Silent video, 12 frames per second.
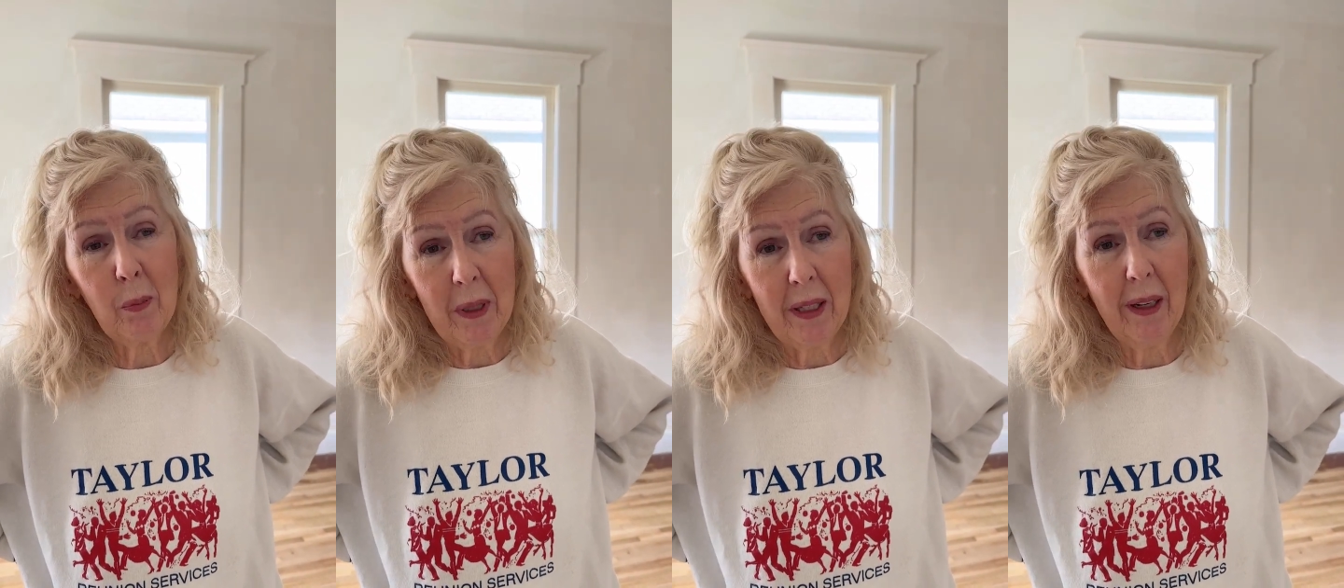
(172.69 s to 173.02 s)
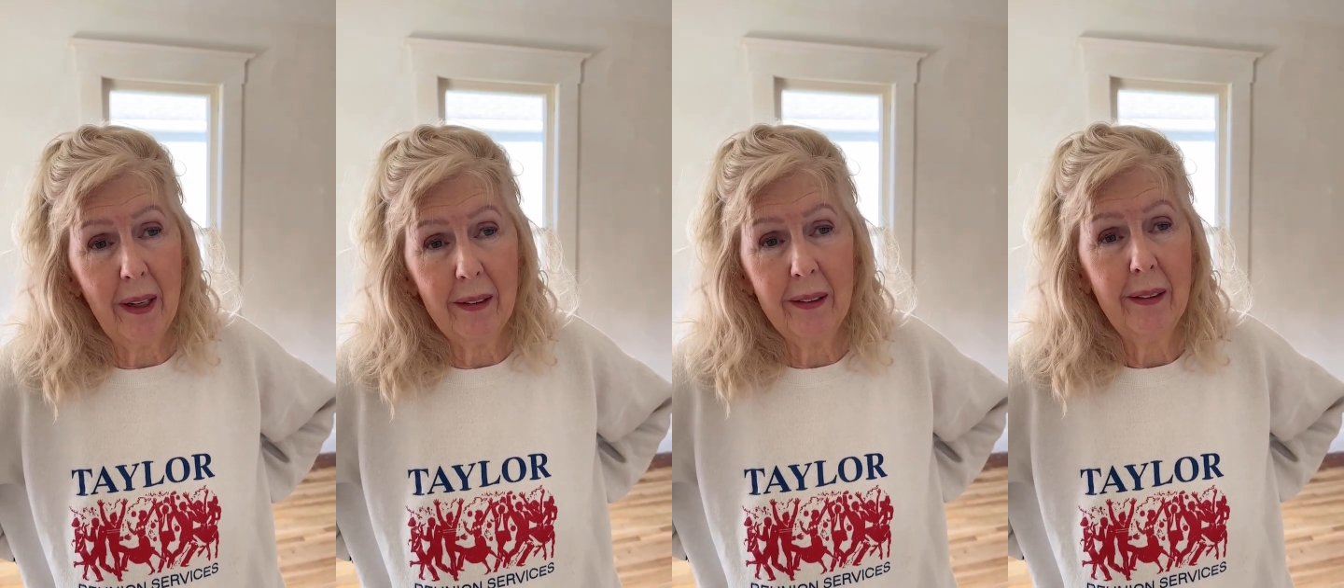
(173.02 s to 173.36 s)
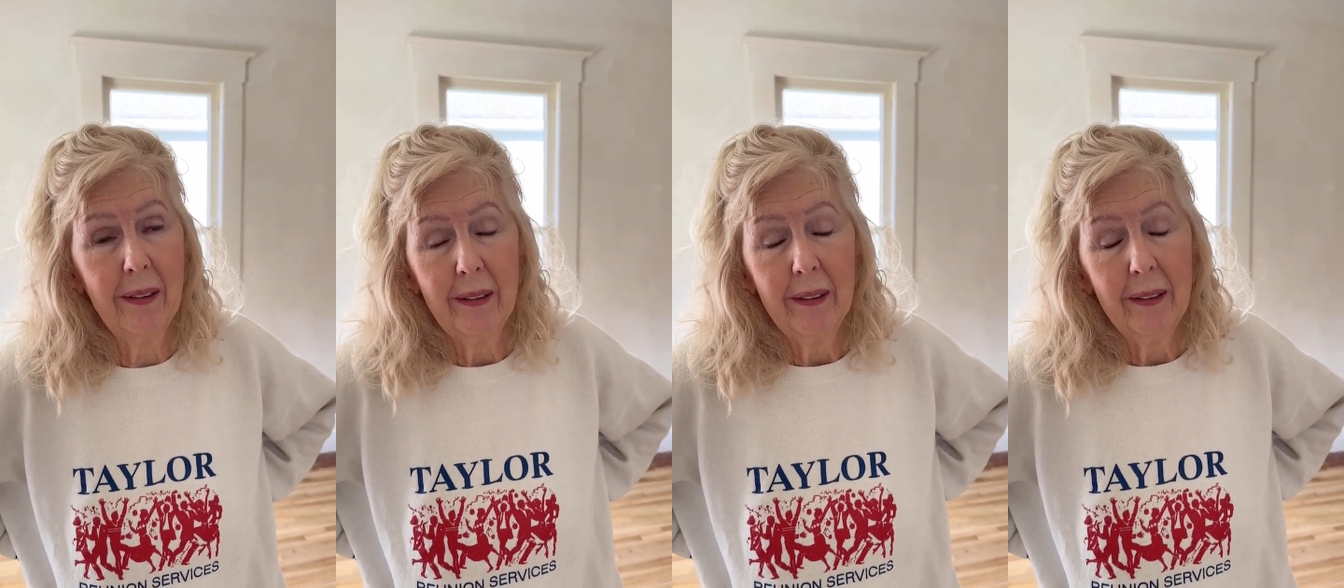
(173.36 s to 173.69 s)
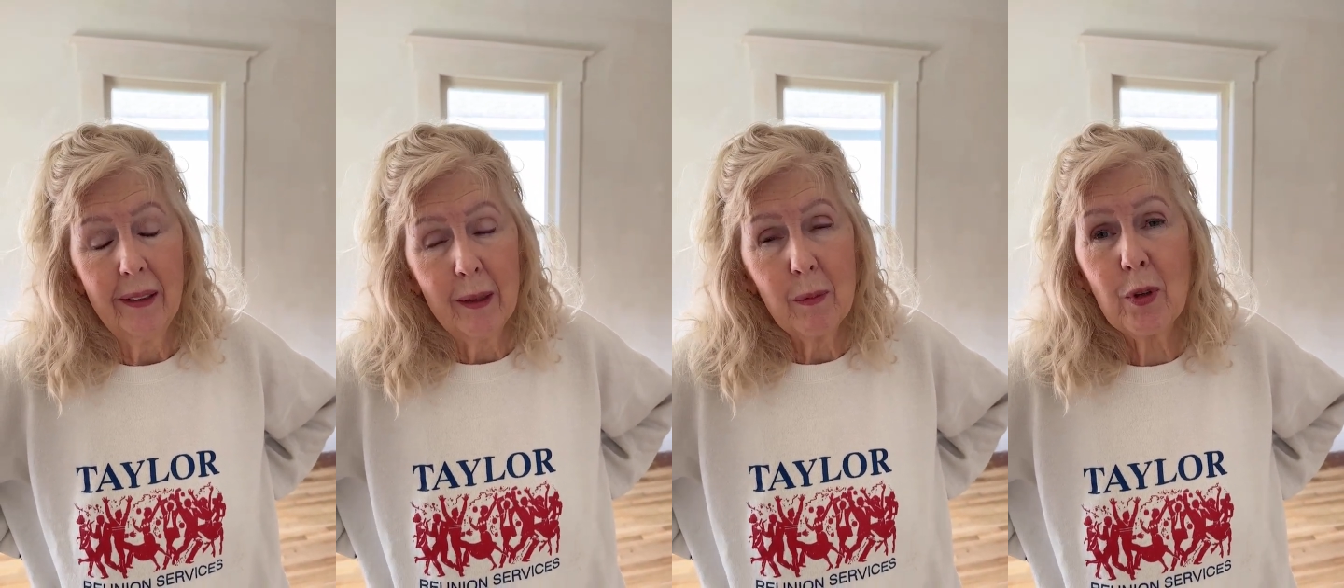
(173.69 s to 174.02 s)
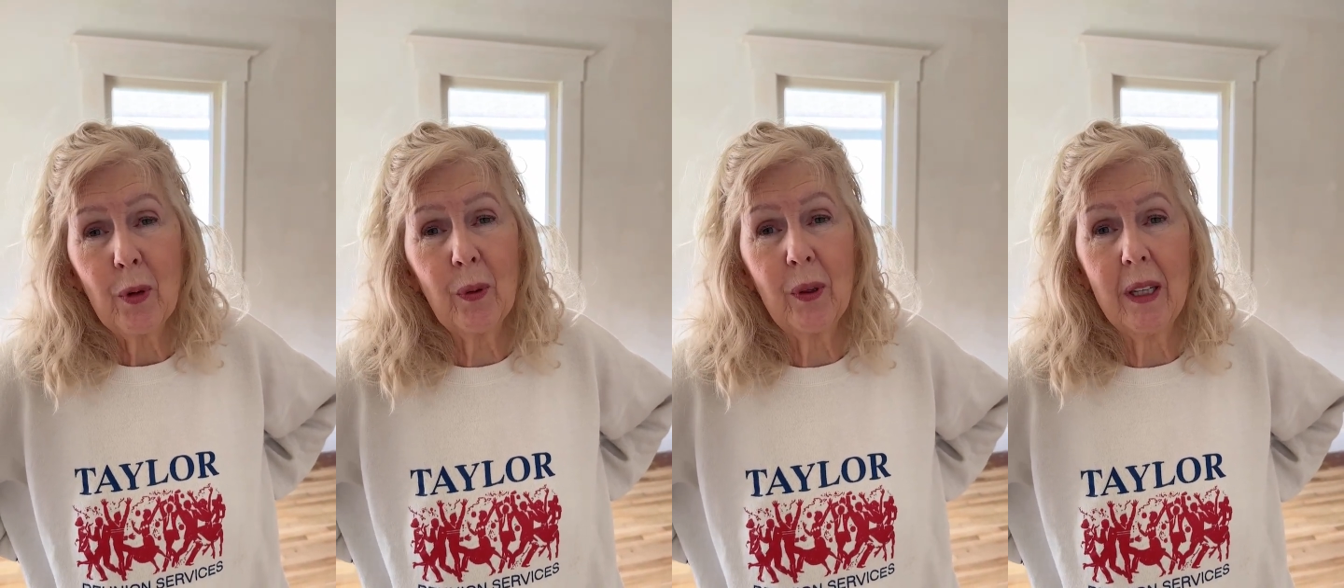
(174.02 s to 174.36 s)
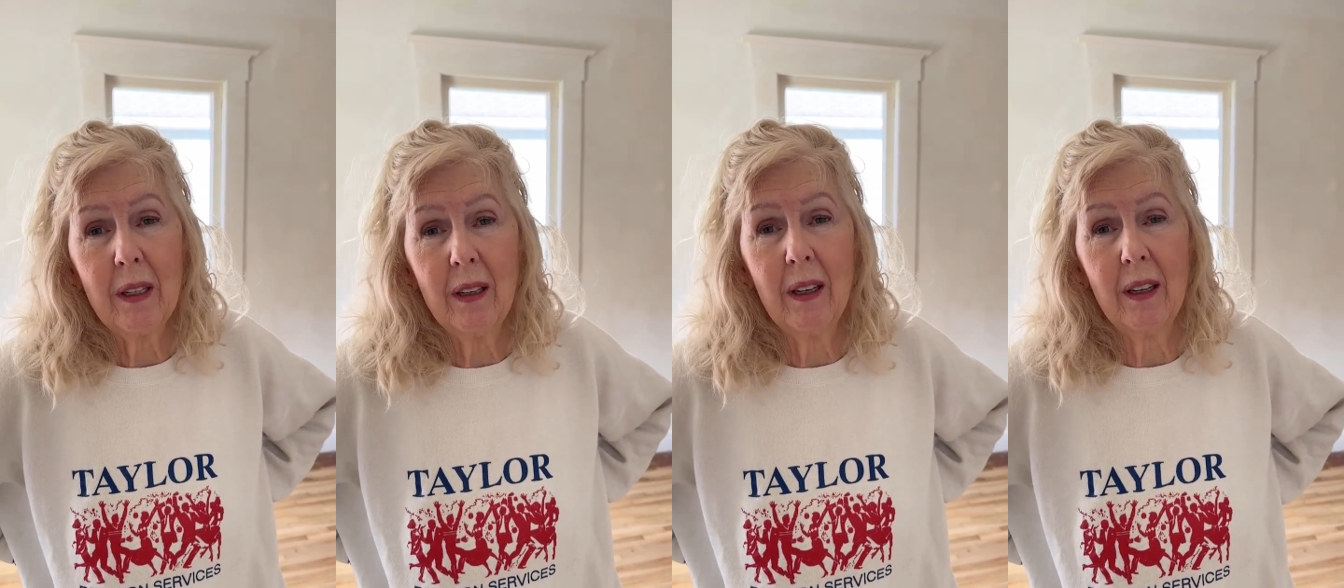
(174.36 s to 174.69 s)
be done and I'm sure they'll get
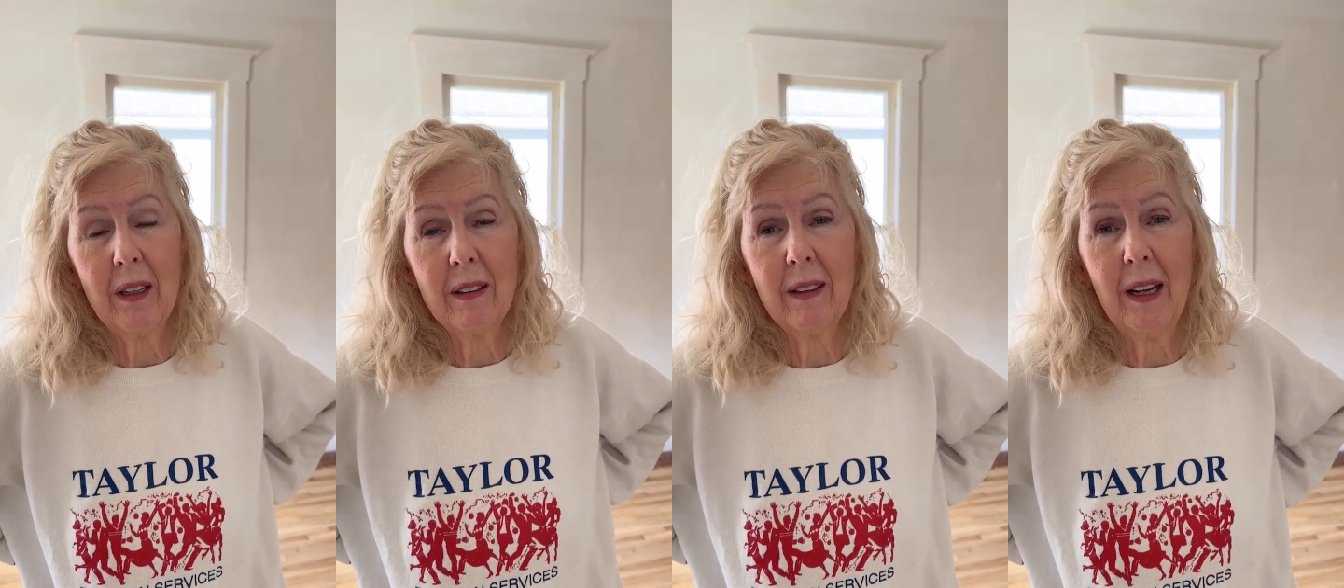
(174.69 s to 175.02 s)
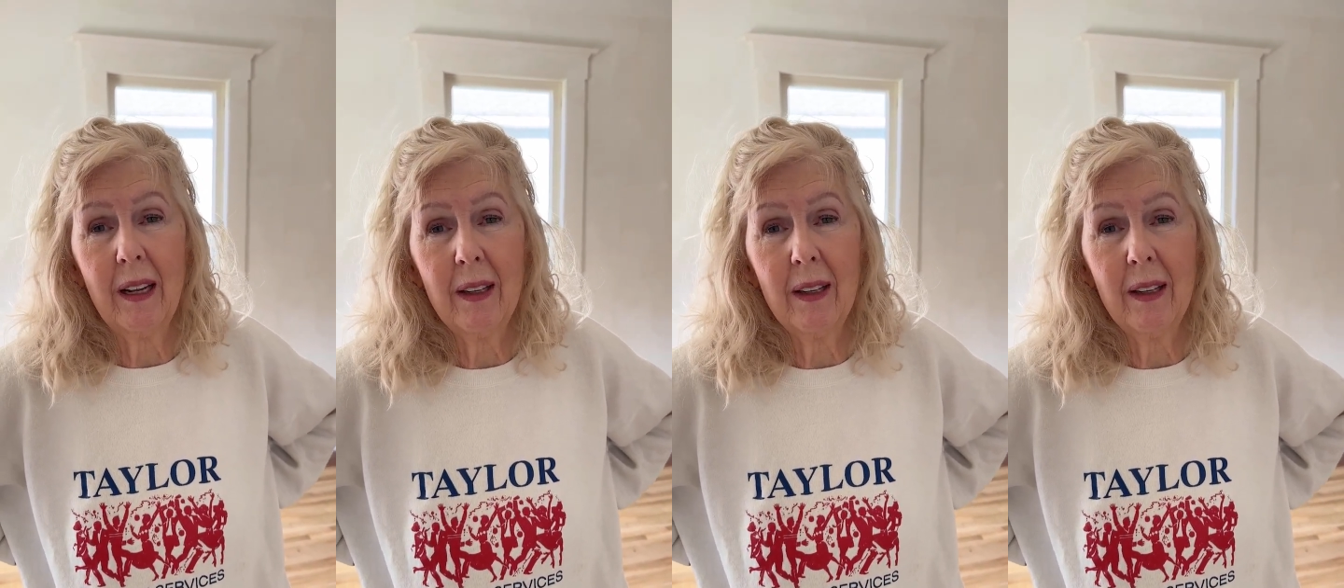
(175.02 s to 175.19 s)
it done in a day.